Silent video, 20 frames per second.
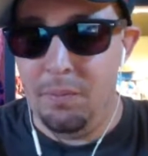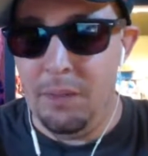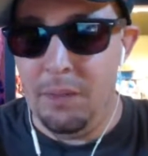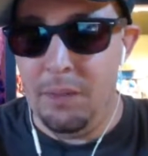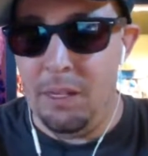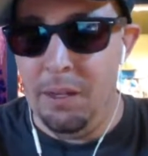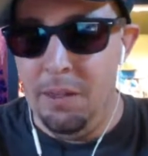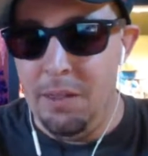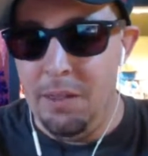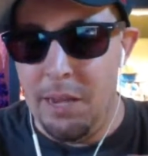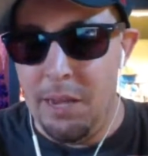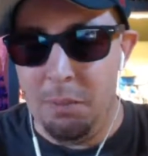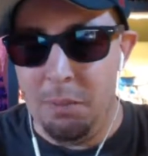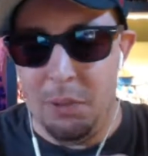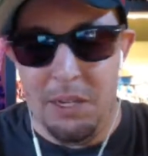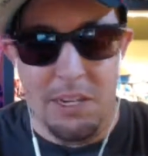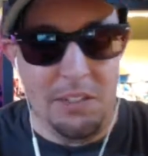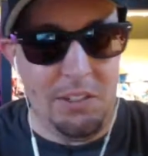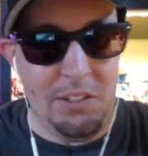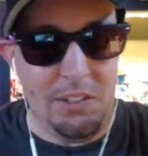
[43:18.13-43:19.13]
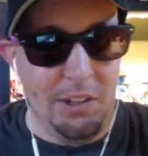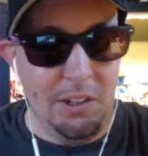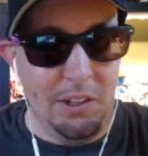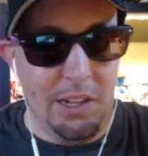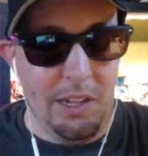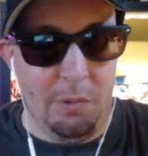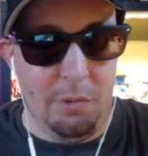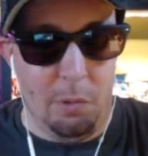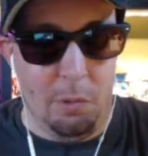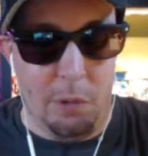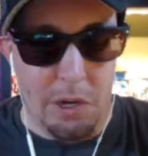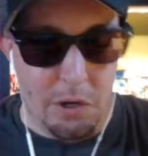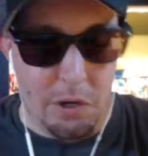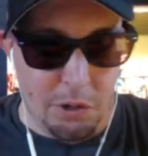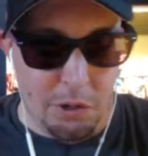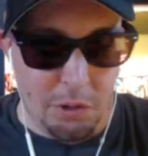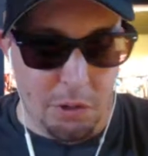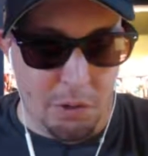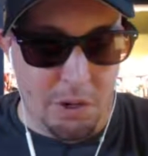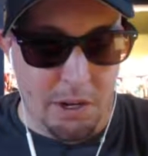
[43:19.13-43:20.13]
that plays to the level we
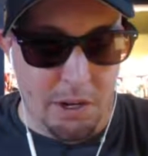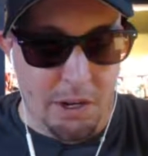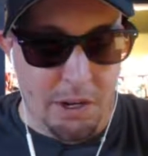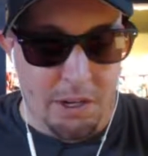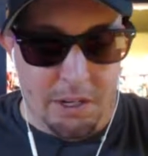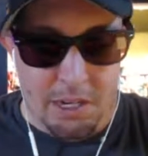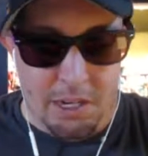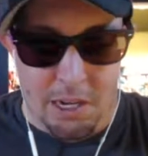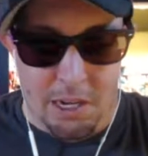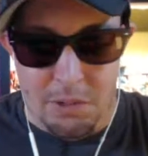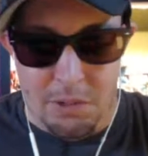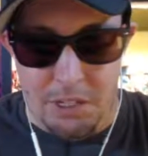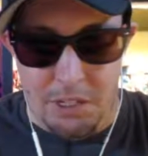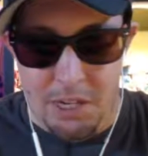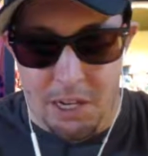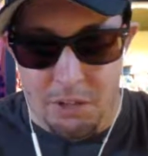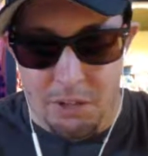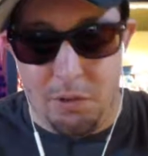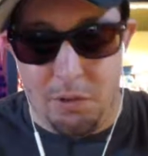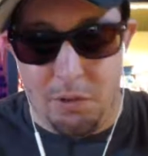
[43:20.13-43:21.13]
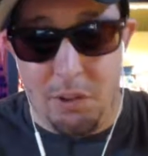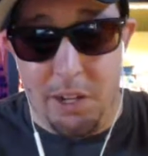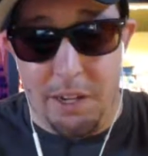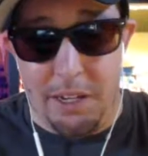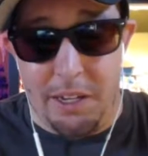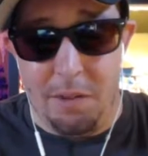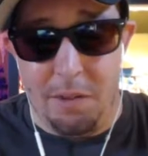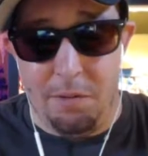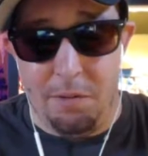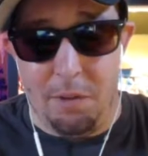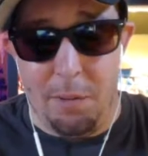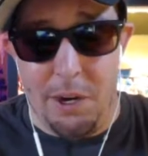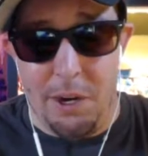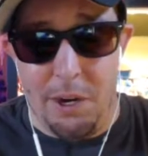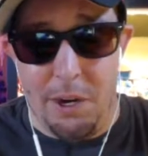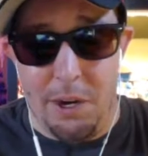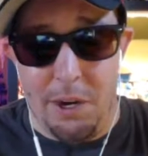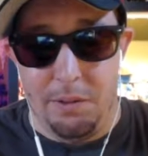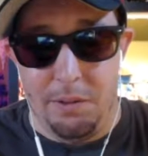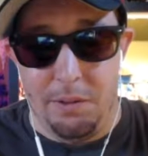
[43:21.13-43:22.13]
do comes to us for like information.
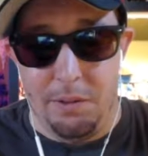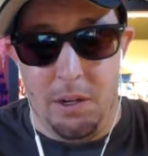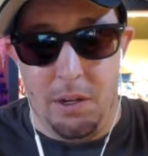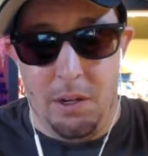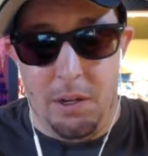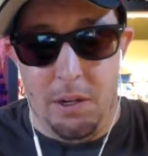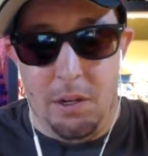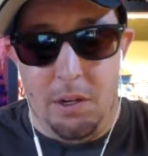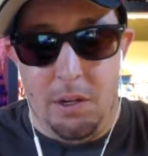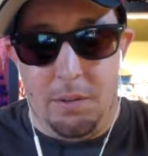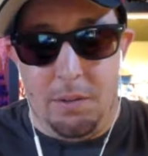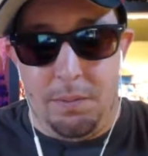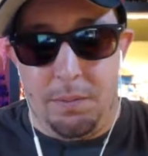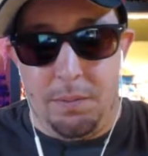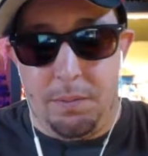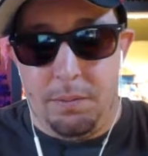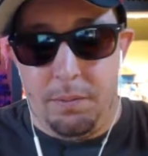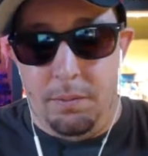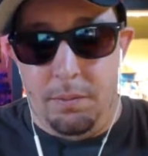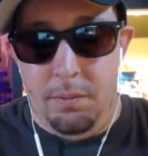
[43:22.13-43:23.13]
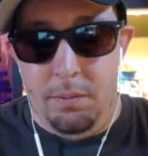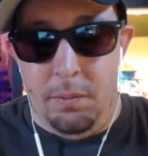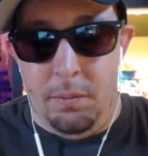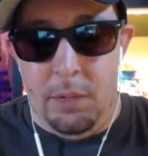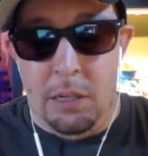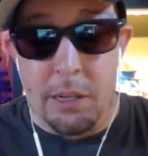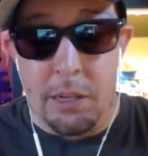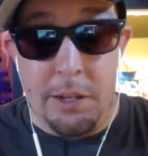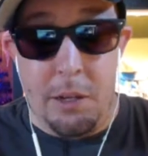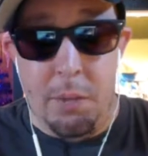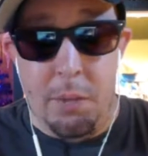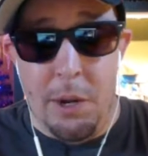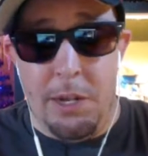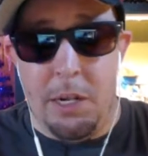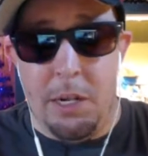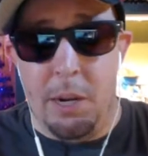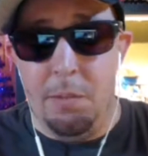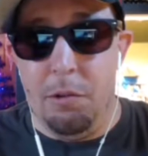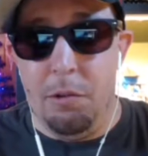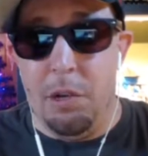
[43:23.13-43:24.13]
Like you might
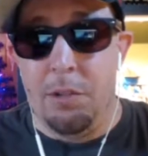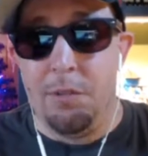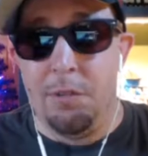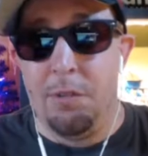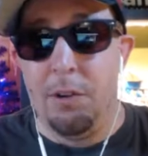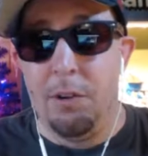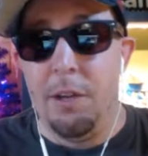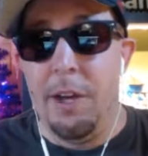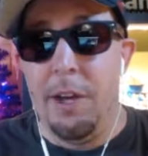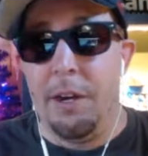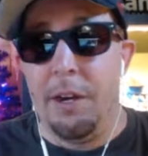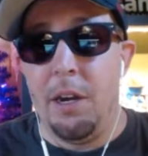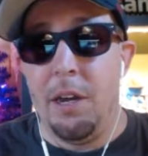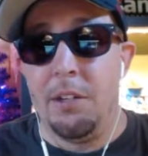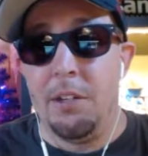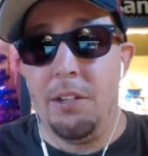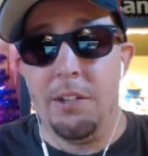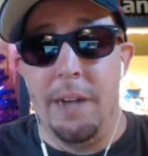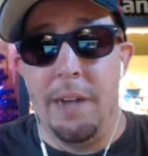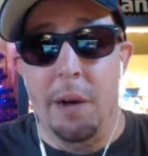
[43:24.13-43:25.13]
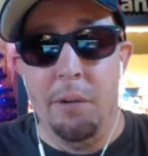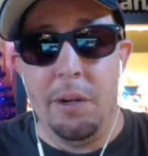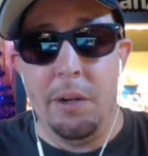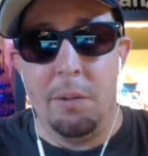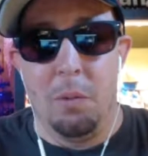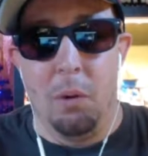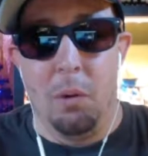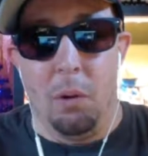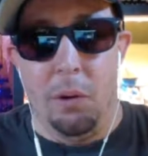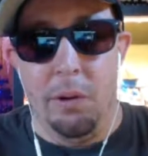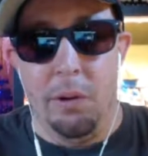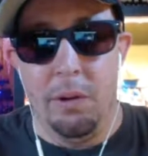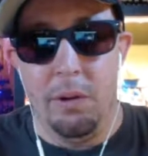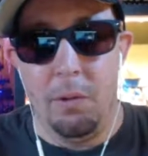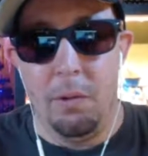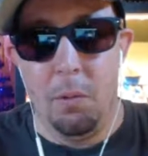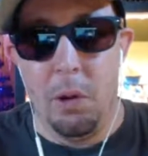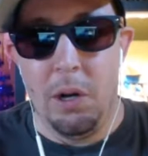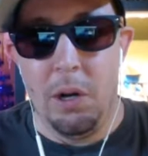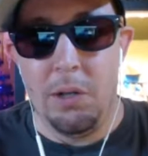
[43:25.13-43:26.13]
come to us for like a sounding board
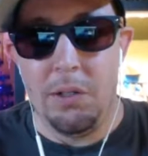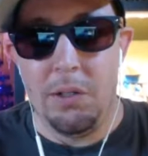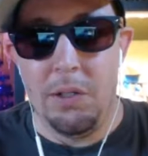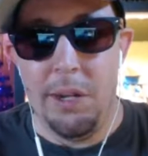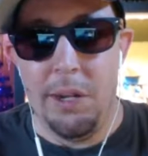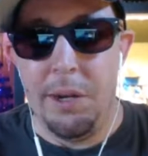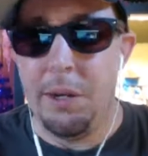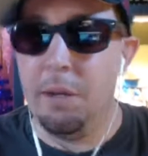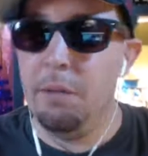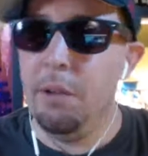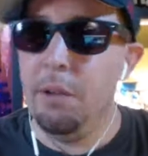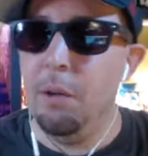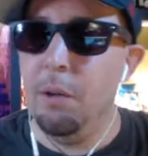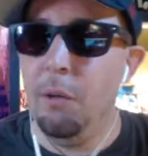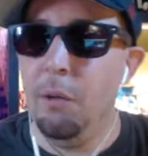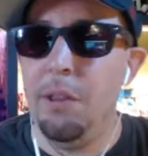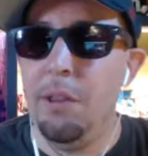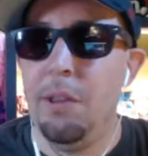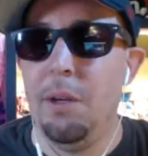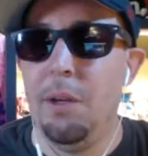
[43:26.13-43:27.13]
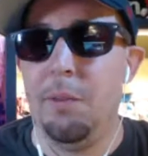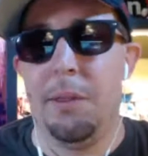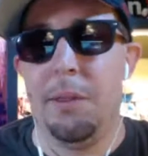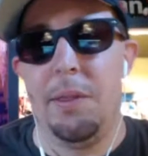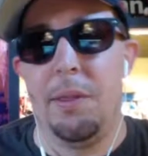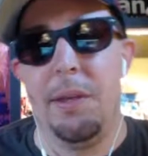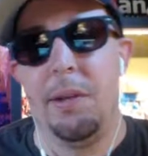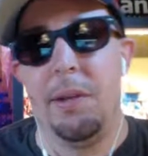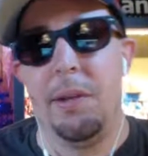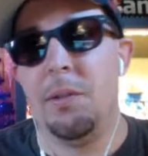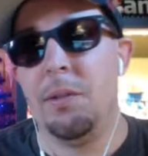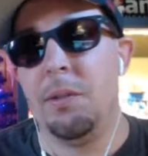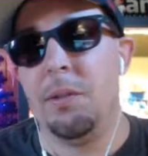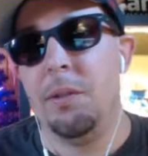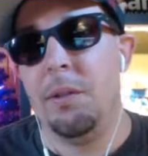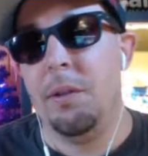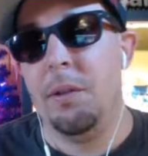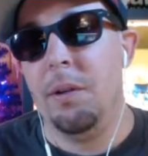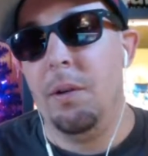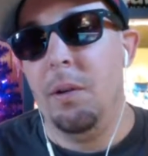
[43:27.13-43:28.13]
where it's like, what do you think about this?
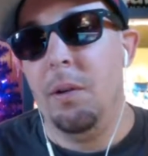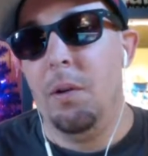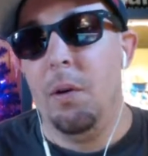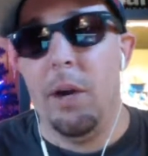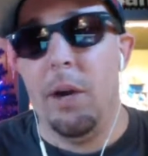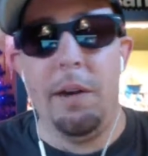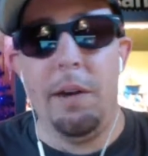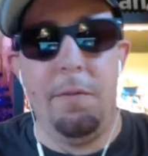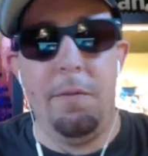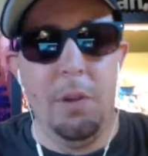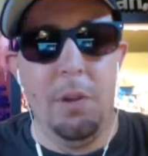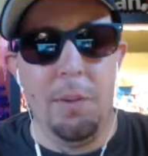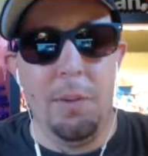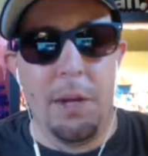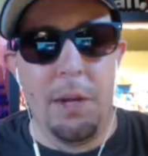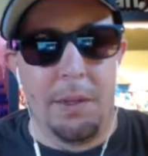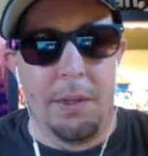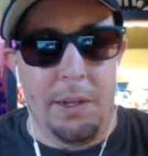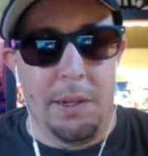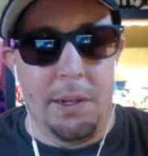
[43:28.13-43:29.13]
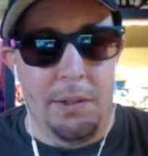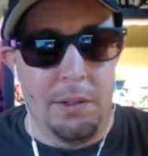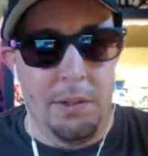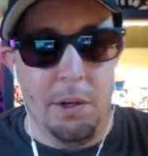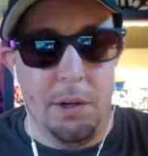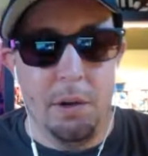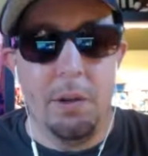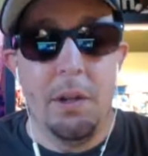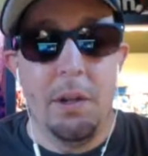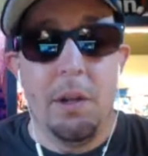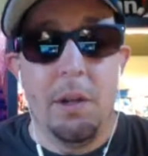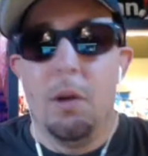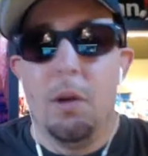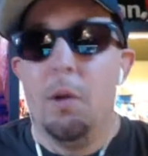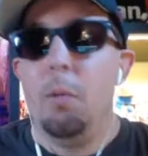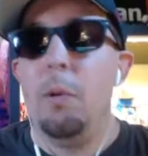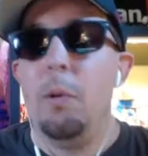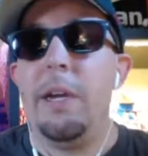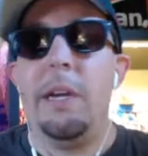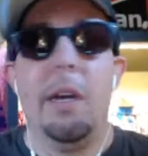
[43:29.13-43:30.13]
Or how do you feel about this?
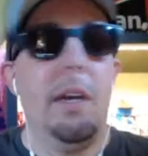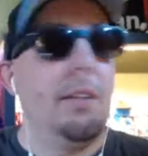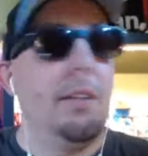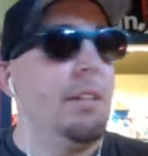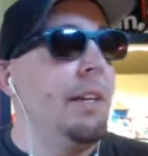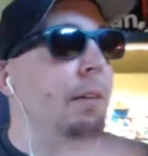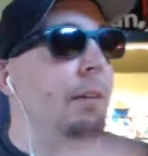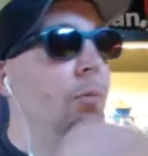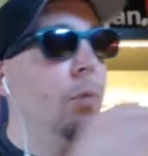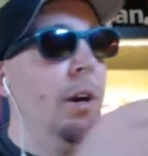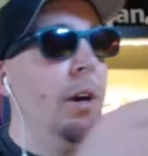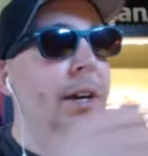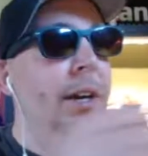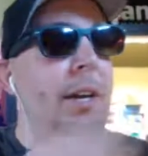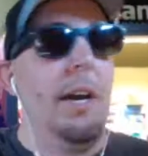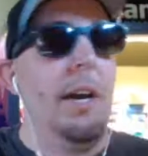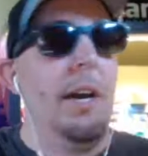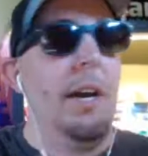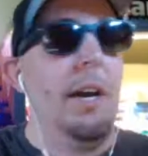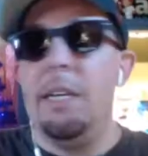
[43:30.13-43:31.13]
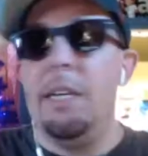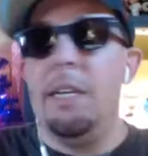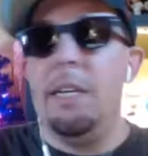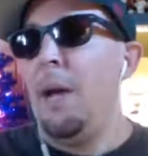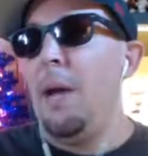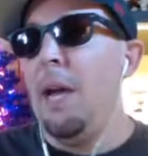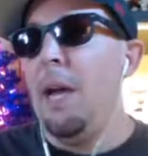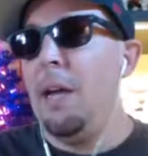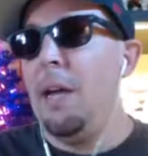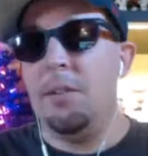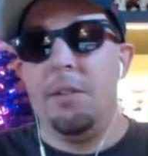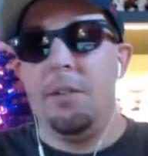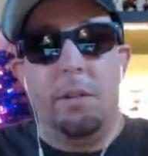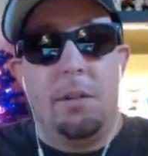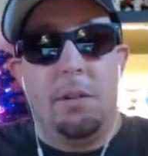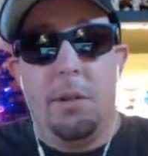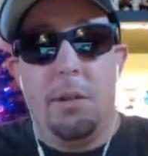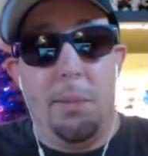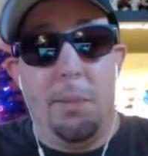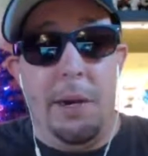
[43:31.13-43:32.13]
It's like running ideas past your
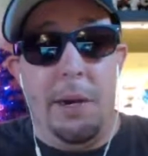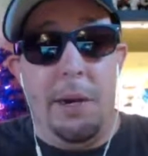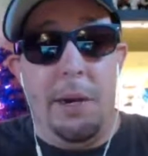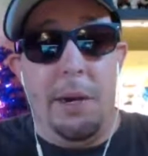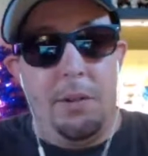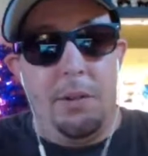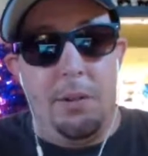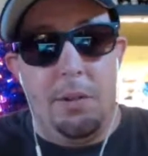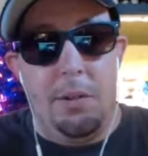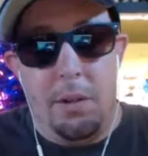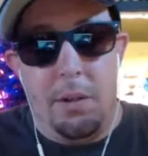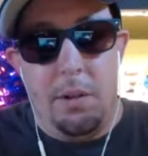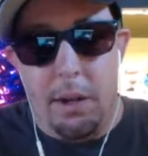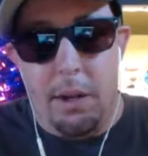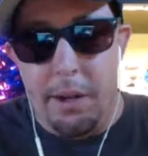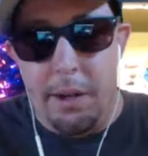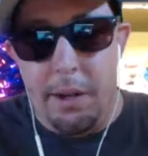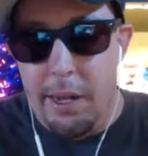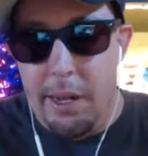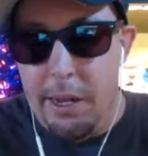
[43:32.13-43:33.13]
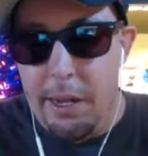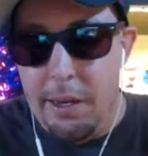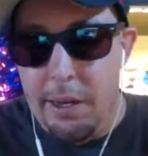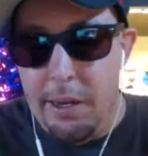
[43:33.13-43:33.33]
peers. And